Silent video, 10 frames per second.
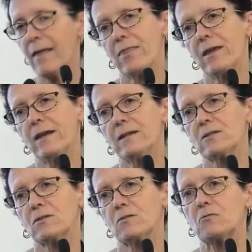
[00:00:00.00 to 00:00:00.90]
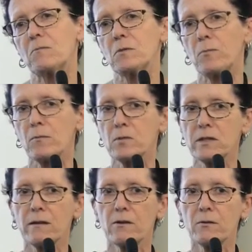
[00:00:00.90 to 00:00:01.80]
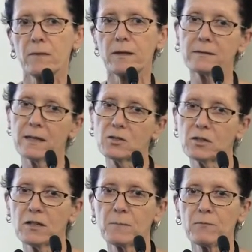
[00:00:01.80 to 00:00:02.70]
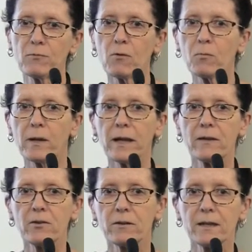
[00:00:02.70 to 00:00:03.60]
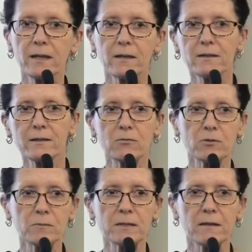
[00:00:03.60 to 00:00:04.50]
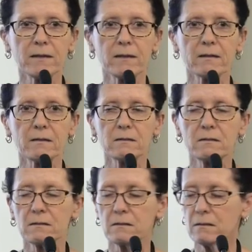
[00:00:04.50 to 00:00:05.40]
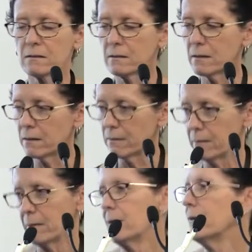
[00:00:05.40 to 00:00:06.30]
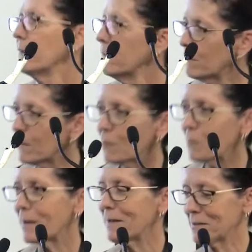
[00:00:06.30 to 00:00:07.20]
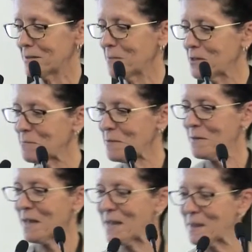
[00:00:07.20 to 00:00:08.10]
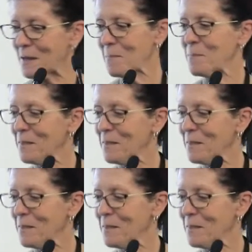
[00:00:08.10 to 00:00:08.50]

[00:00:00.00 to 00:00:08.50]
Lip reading: Then he sort of dropped the bombshell on him that it was actually going to be role play, and you could hear the little groups going, oh God, no, role play, because most people hate that.